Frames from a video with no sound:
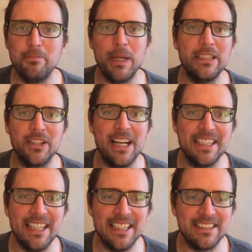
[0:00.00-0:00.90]
bitch
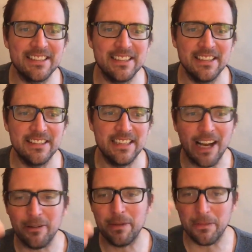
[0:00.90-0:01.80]
like this, that
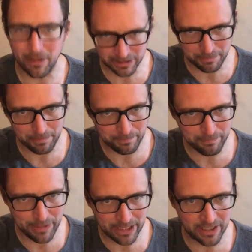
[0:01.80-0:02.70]
would be a much
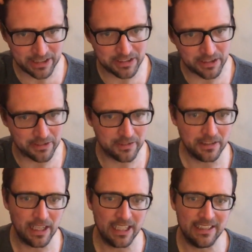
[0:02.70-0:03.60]
bigger issue.
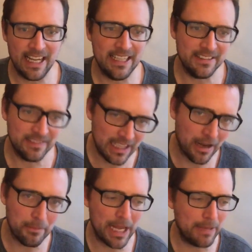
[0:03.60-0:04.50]
And they, you
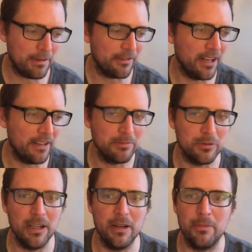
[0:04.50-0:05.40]
know, banned me for life from
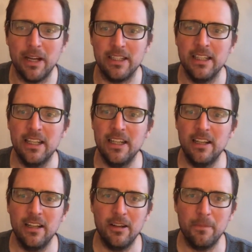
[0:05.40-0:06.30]
Twitter, but
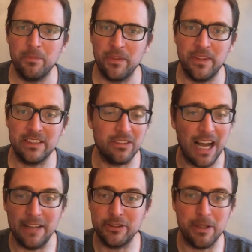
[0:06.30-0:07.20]
this
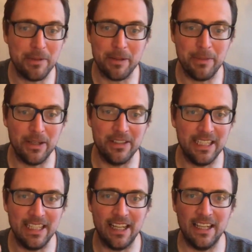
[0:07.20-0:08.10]
live streaming
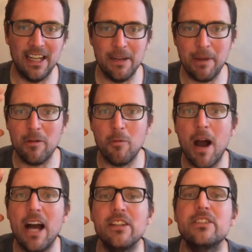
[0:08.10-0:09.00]
ability, in my
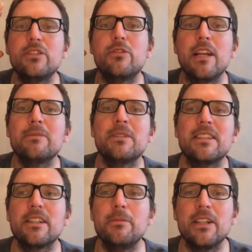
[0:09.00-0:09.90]
wildest dreams as
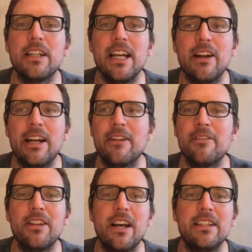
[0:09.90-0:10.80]
a communicator, I never
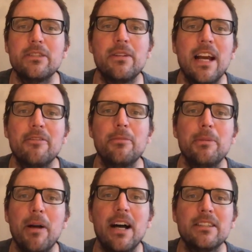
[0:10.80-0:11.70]
thought this would ever be
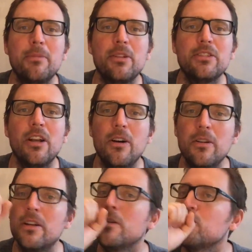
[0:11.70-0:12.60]
possible.
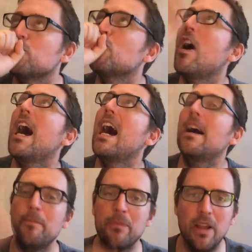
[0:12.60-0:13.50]
So, mwah.
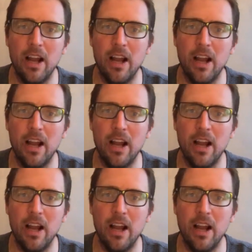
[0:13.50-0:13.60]
all